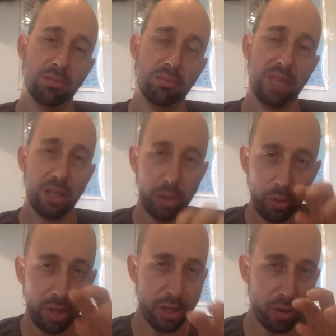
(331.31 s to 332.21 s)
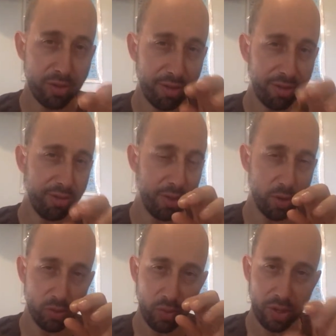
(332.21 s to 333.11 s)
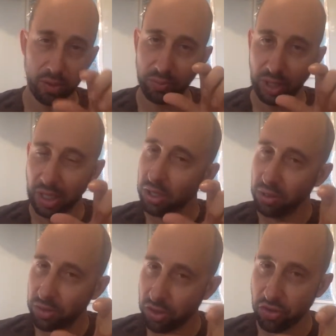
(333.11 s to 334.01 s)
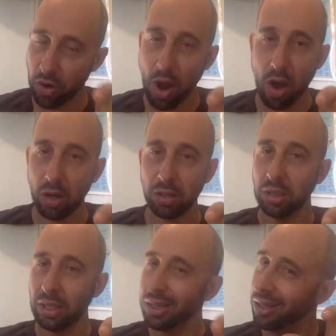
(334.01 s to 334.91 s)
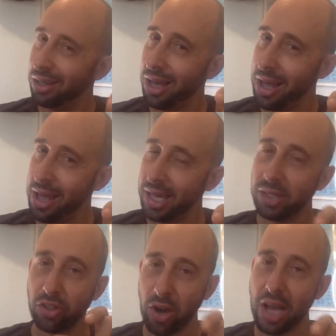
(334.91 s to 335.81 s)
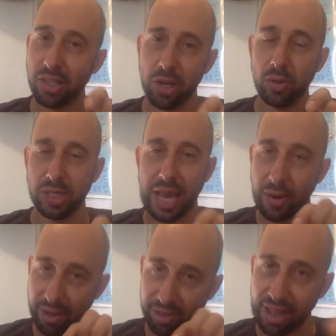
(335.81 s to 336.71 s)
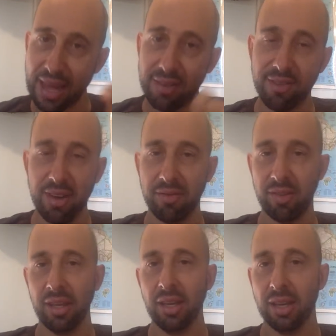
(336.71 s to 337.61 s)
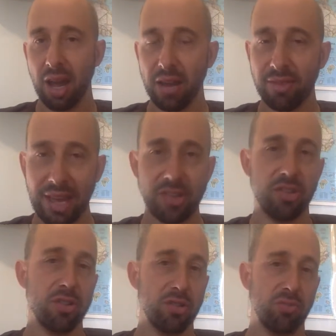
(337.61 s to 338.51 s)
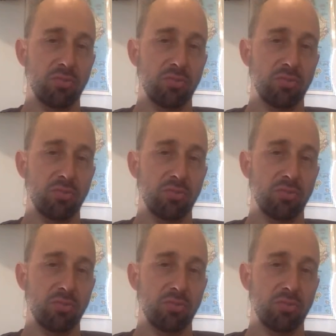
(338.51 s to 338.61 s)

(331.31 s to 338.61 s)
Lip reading: including those real strong clang, tritone sounding, flatted fifth kind of textures.